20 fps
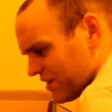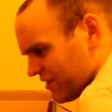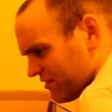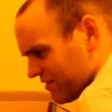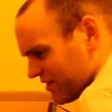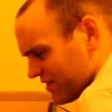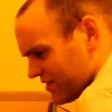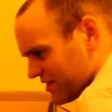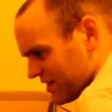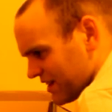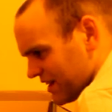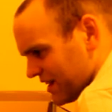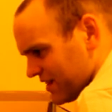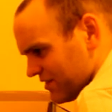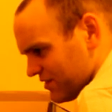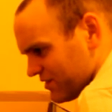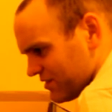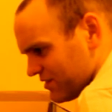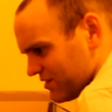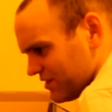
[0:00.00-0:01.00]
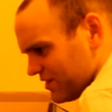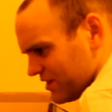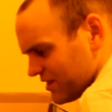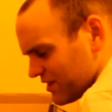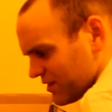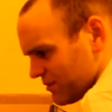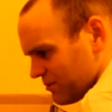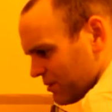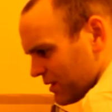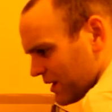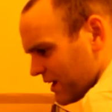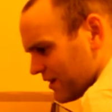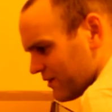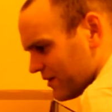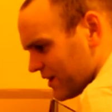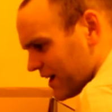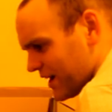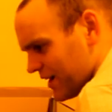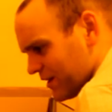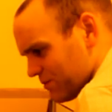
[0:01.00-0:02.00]
obviously you can play it
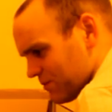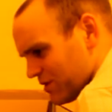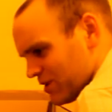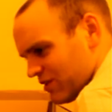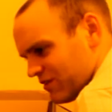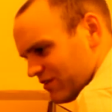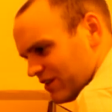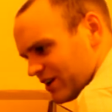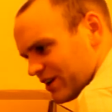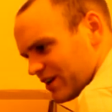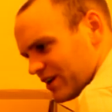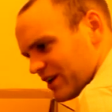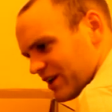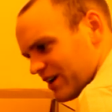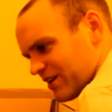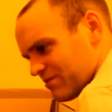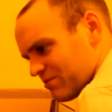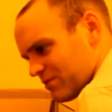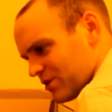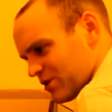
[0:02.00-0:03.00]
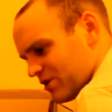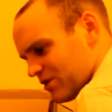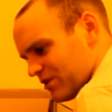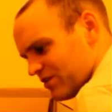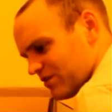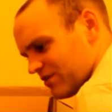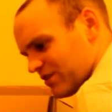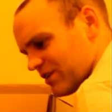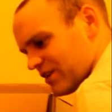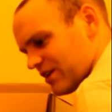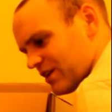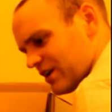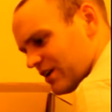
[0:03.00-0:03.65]
without the move. I don't have move.